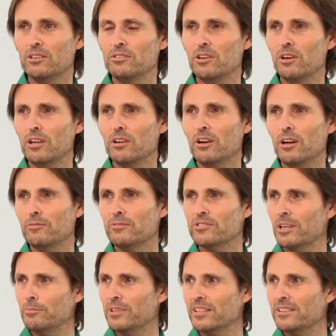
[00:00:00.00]
not of
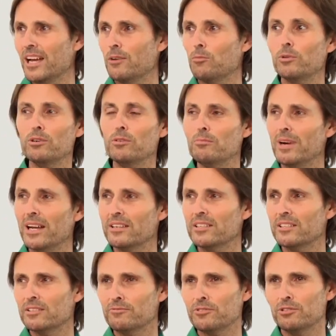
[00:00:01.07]
something they will make
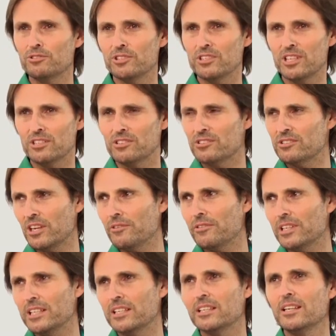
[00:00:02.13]
in the future
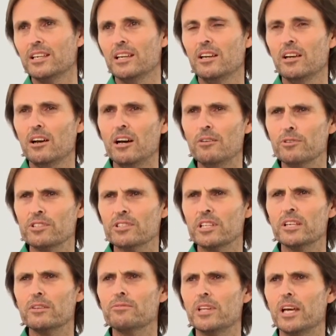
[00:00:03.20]
necessarily.
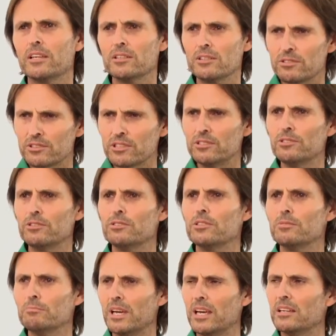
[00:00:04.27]
Obviously, if they continue to
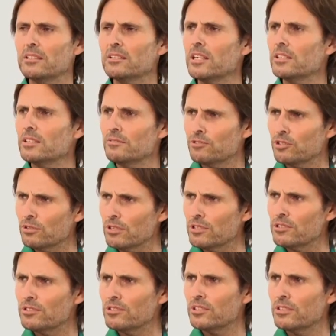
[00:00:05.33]
make negative
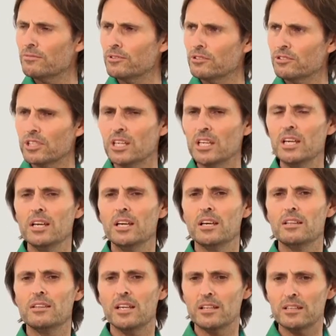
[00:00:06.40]
choices in the future,
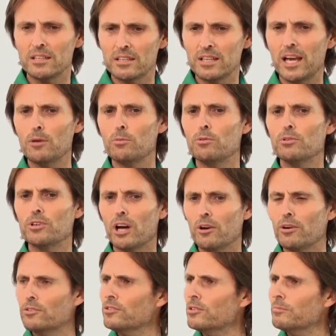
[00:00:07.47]
then they will
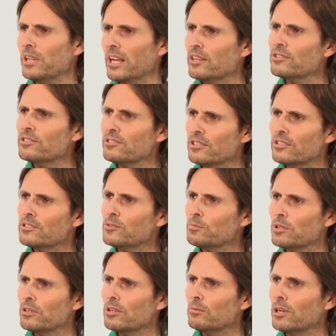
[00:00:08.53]
go to places in the
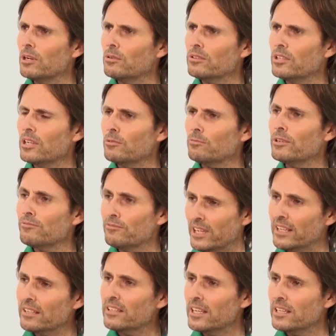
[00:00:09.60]
spirit world that
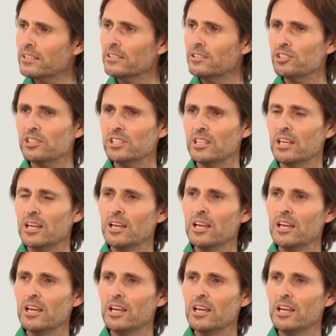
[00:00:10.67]
reflect their condition.